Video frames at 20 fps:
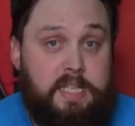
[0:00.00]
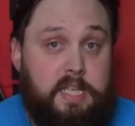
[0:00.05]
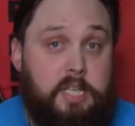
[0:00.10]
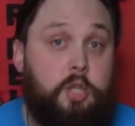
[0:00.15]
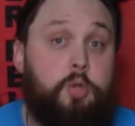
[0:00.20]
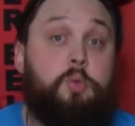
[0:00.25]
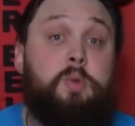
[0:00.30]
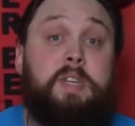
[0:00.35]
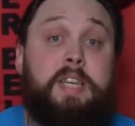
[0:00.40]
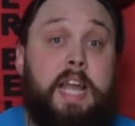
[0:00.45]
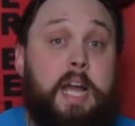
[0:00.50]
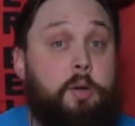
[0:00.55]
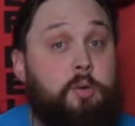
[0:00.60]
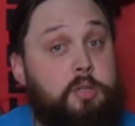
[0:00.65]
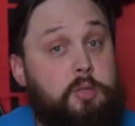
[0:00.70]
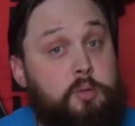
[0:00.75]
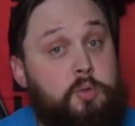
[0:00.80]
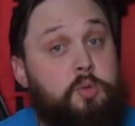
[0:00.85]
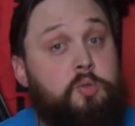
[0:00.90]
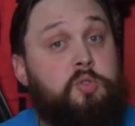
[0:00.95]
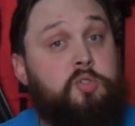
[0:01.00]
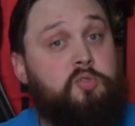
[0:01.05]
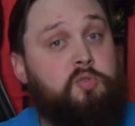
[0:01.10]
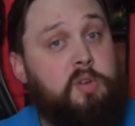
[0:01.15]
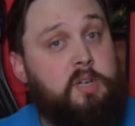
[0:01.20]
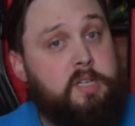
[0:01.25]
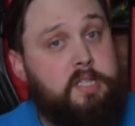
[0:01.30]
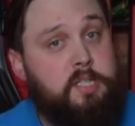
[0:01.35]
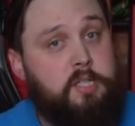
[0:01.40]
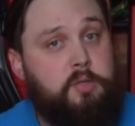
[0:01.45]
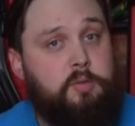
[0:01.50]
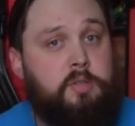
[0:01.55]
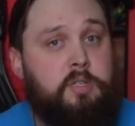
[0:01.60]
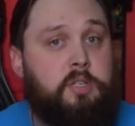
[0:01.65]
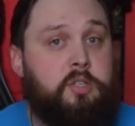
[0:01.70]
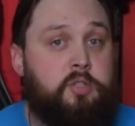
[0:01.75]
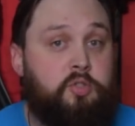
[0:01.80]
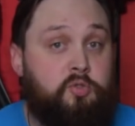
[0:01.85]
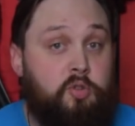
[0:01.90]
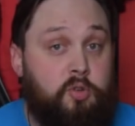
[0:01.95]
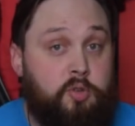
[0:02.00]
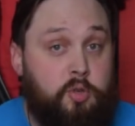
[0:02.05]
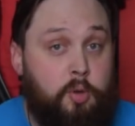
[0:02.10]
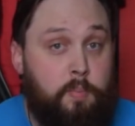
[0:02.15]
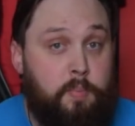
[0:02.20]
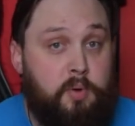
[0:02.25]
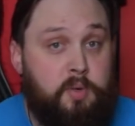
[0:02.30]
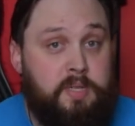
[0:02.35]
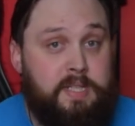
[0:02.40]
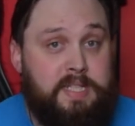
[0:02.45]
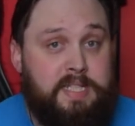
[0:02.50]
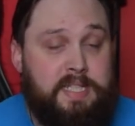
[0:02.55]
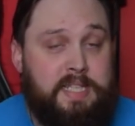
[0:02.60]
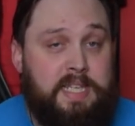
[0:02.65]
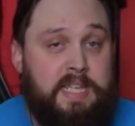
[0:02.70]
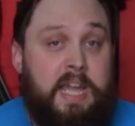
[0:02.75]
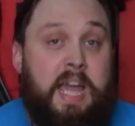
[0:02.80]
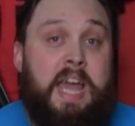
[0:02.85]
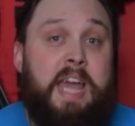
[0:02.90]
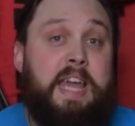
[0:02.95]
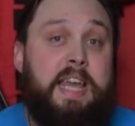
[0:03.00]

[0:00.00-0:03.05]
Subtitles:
You can now use your dry suit to control your buoyancy